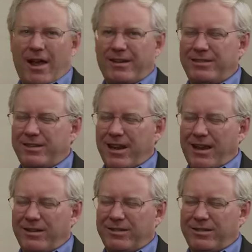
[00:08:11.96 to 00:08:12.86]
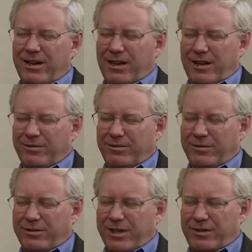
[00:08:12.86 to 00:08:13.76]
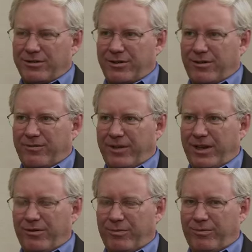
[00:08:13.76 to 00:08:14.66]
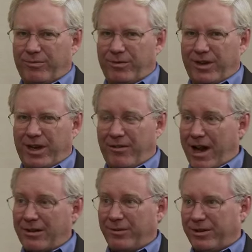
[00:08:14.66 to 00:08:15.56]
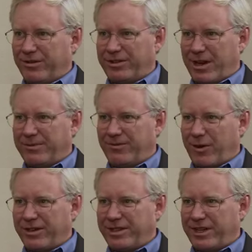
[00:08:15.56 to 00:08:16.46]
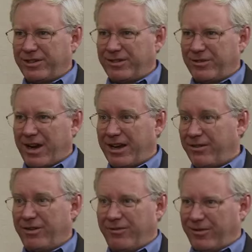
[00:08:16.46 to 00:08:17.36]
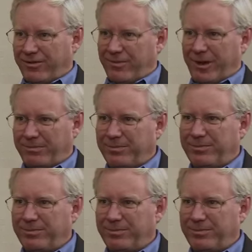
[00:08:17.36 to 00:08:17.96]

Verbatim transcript: how does how does uh, TechnoServe either interact with those types of organizations, or how do you differ from them?